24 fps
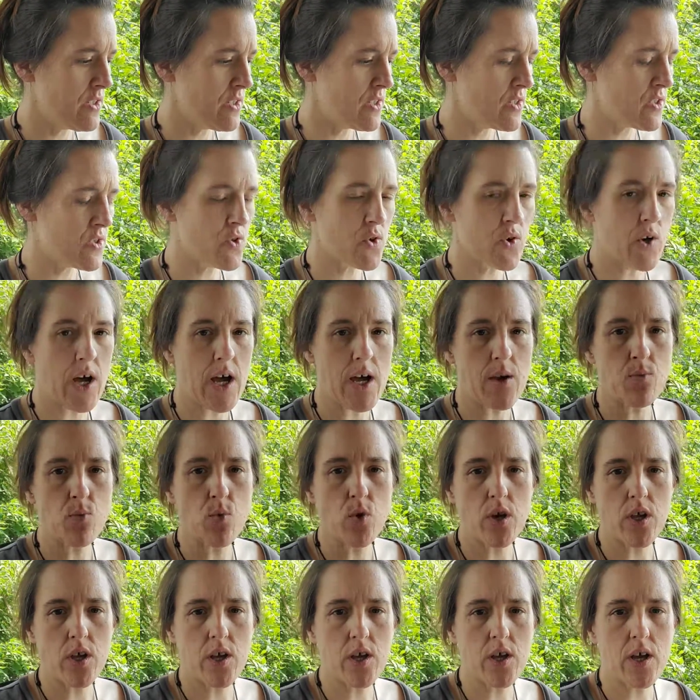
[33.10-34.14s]
So I'm
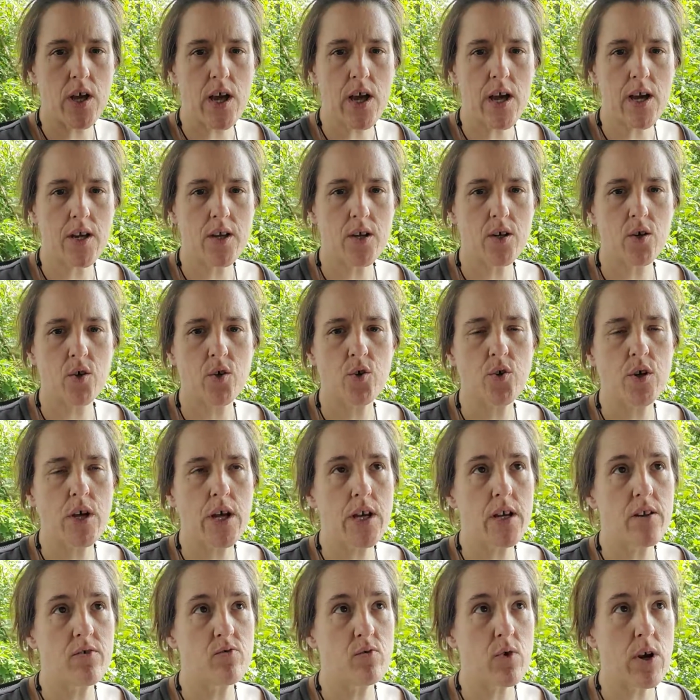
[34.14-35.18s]
working on a
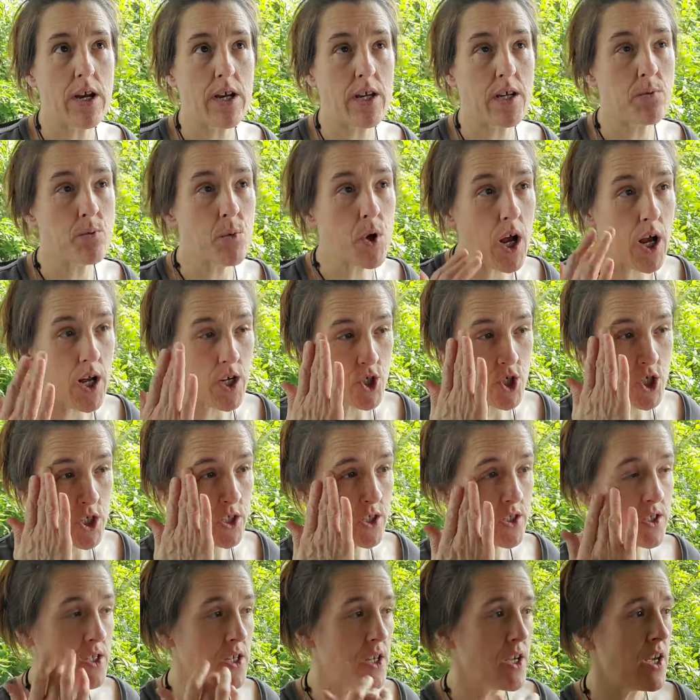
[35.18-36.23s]
creative writing
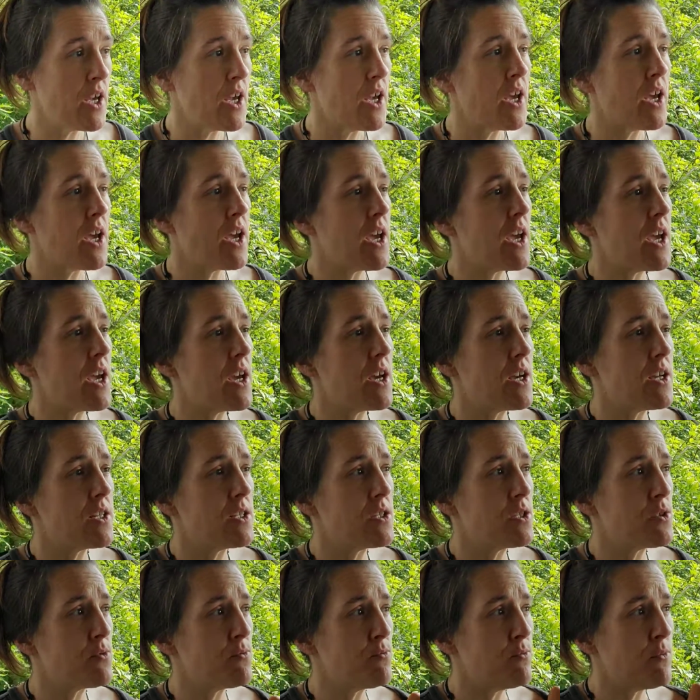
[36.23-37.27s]
project,
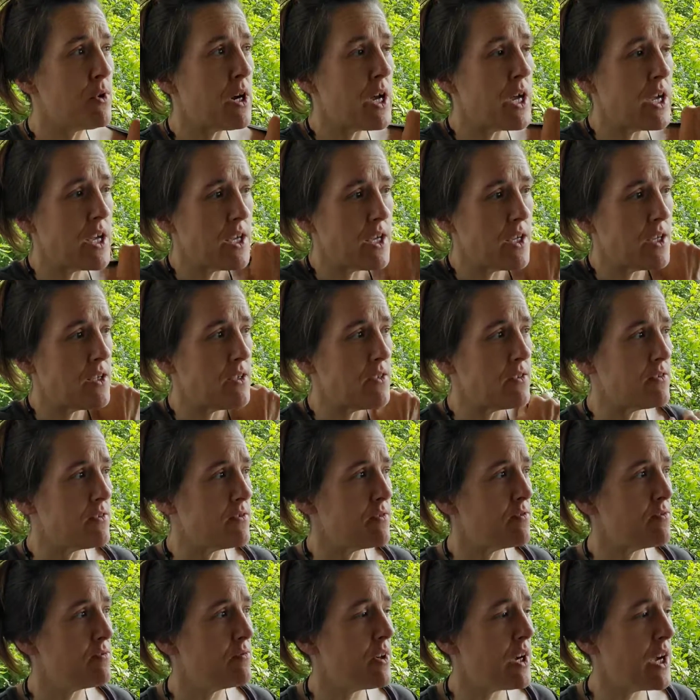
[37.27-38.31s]
and I
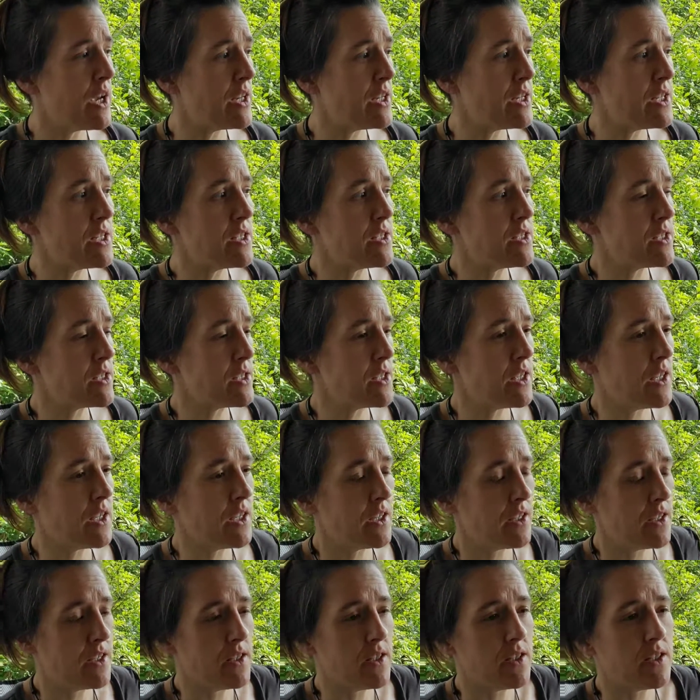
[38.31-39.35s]
need to
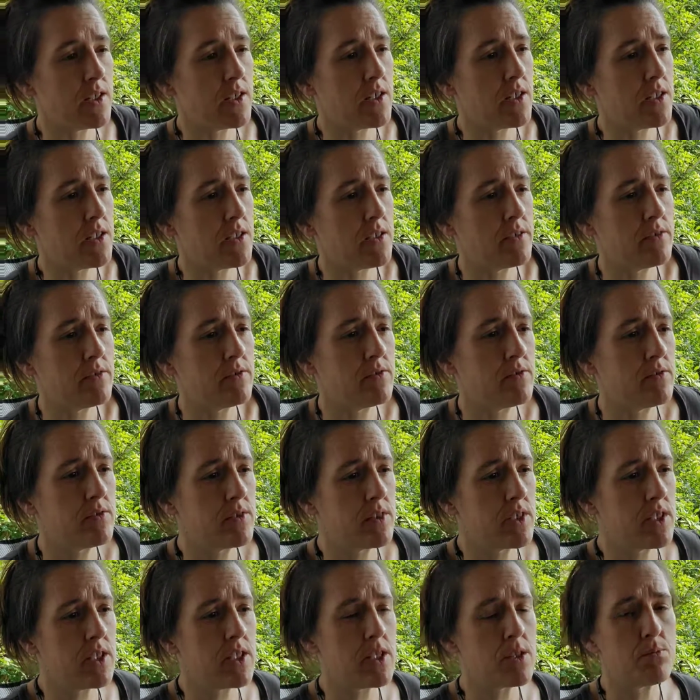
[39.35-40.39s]
get in
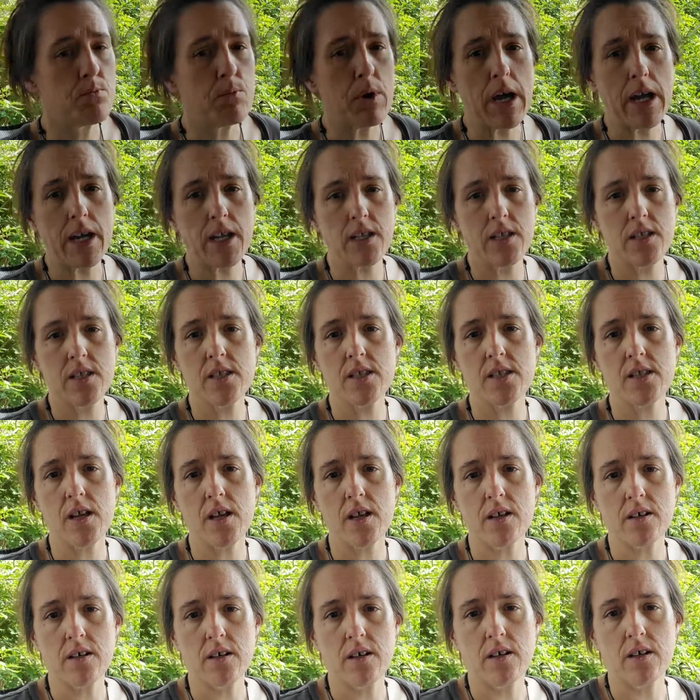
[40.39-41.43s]
the
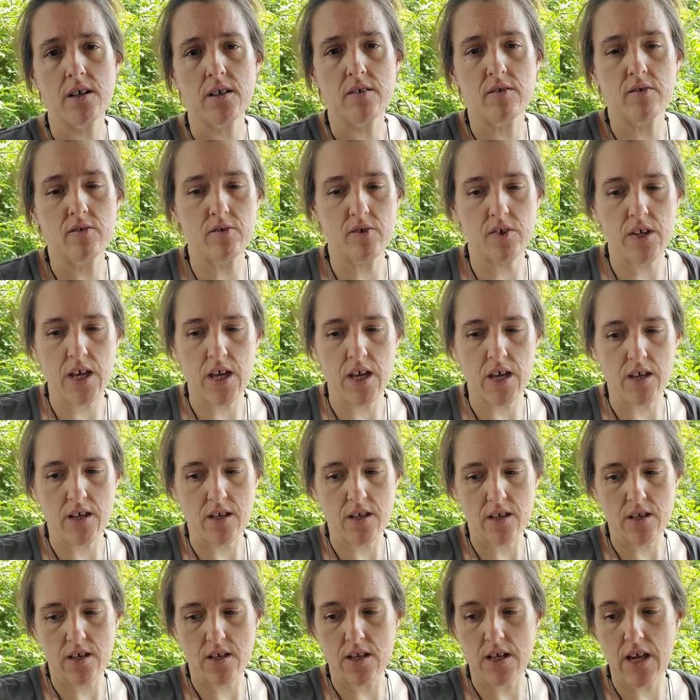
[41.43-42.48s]
mindset of
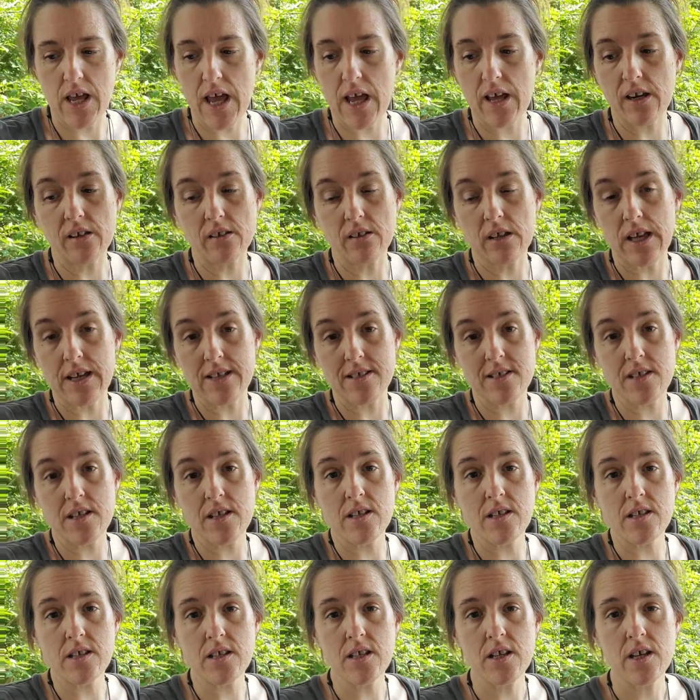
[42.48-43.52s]
an
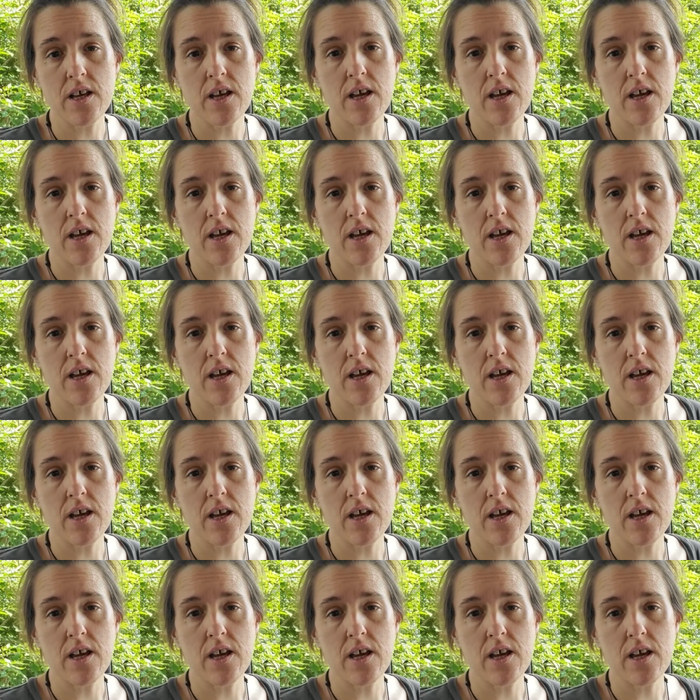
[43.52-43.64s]
adolescent